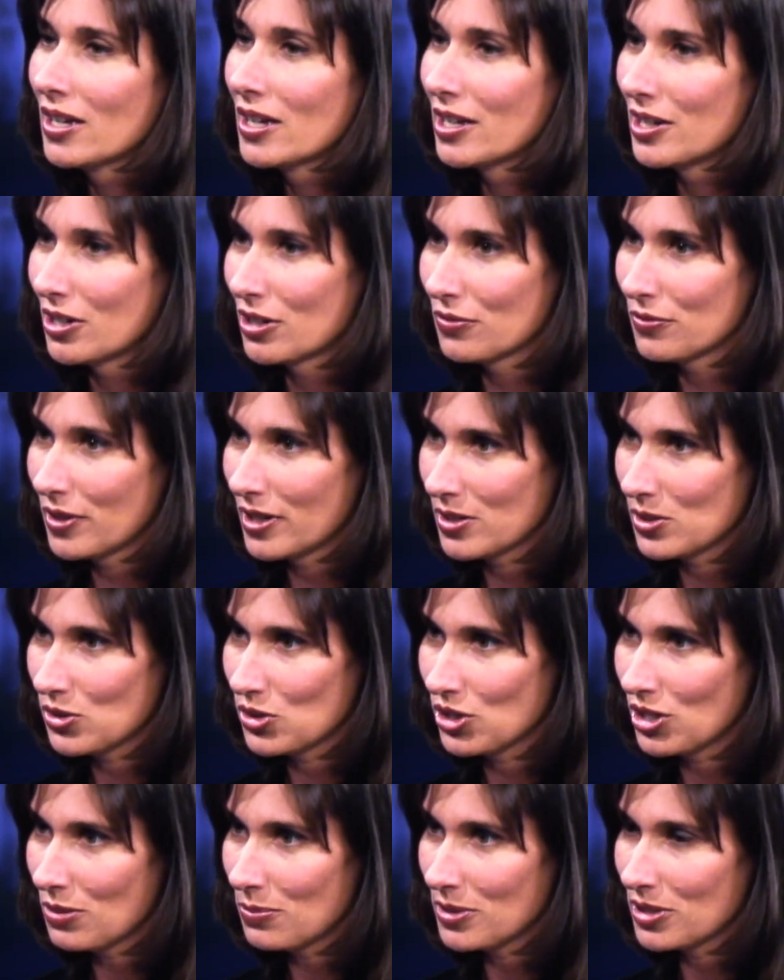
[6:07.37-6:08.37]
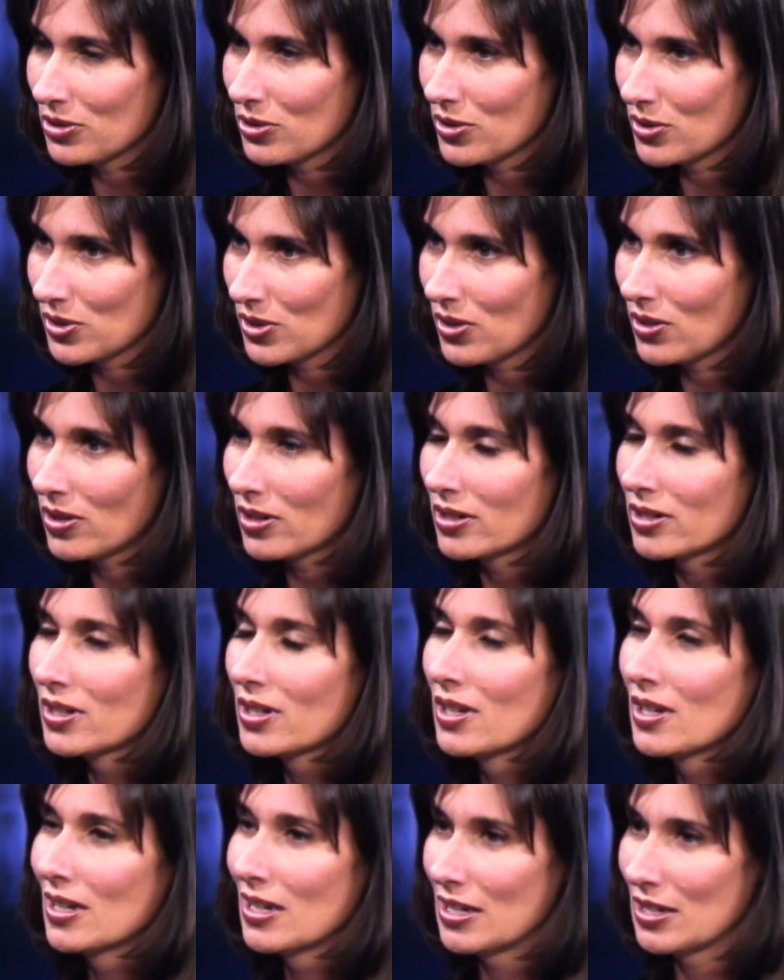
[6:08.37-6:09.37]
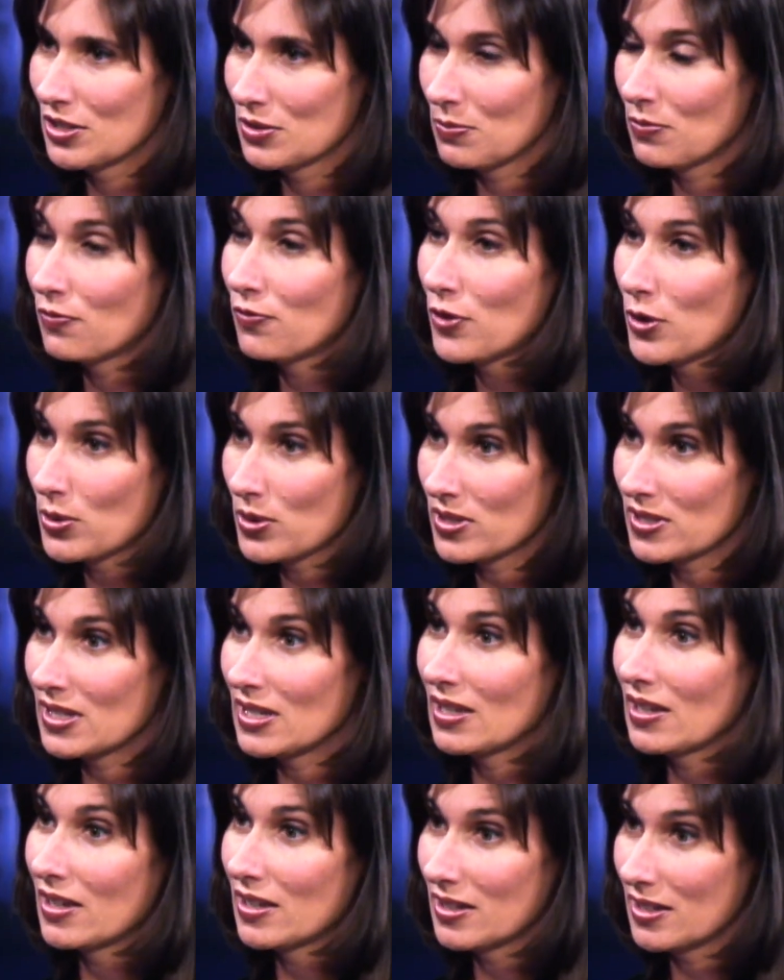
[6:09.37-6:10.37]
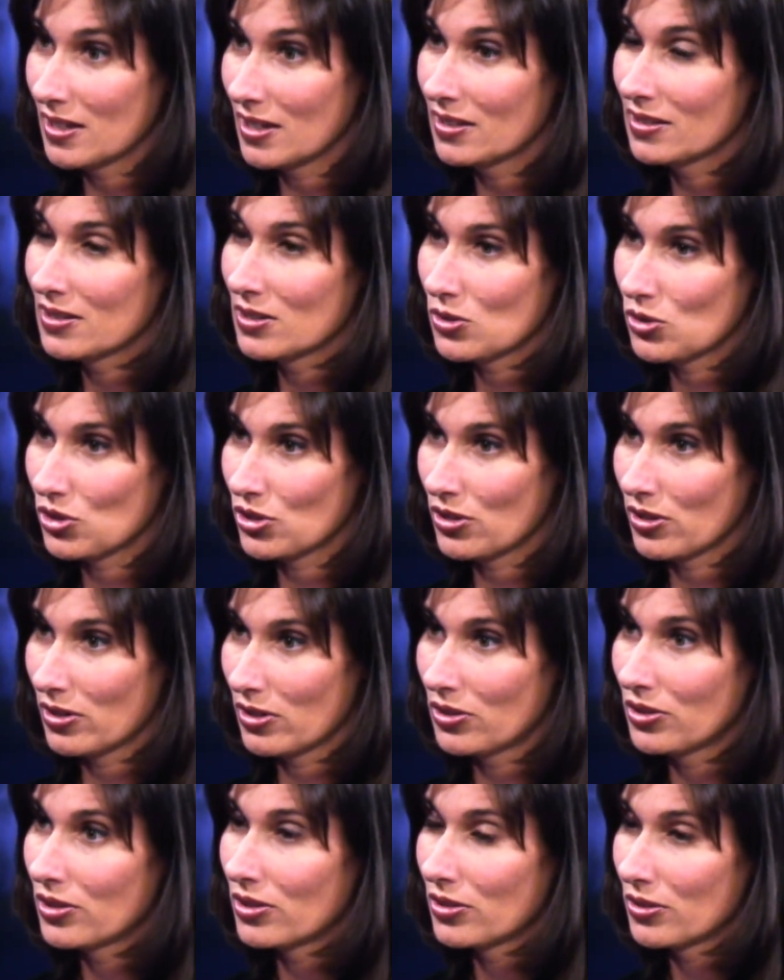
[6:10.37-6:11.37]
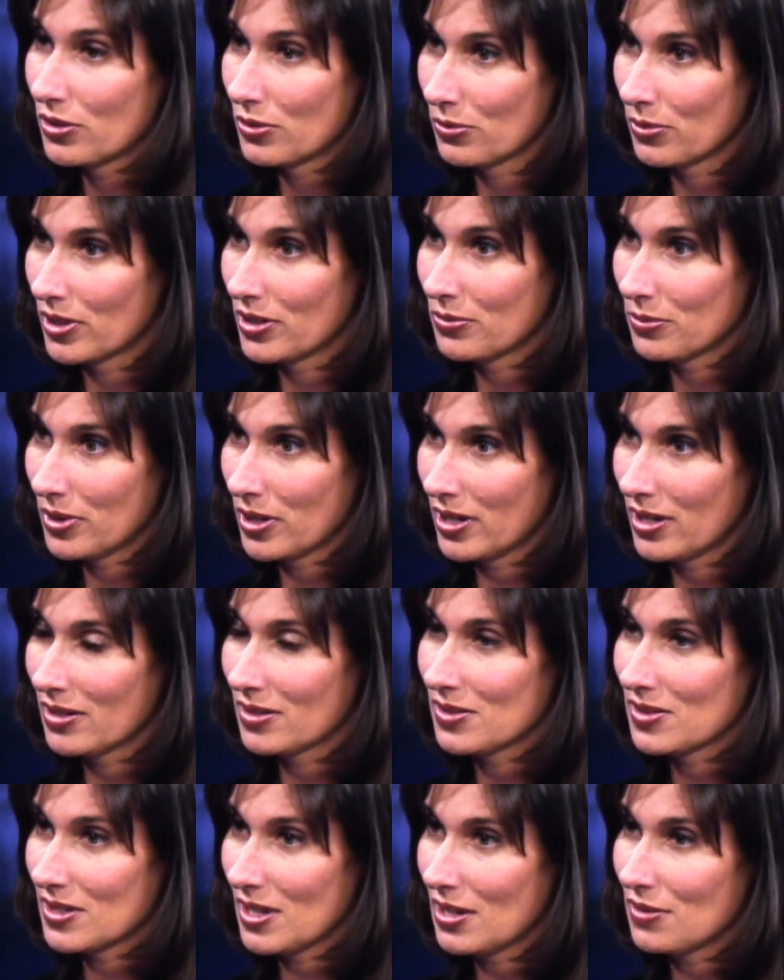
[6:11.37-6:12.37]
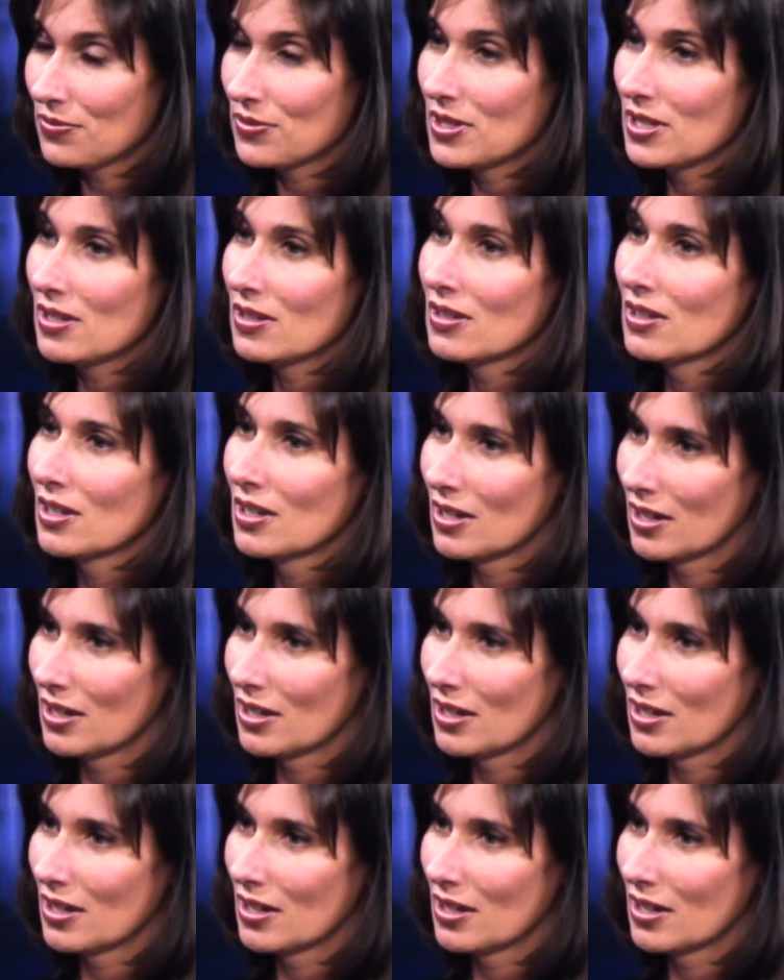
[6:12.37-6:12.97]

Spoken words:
and our Vice Chairman, Chris Hart, is focusing again this year on the runway safety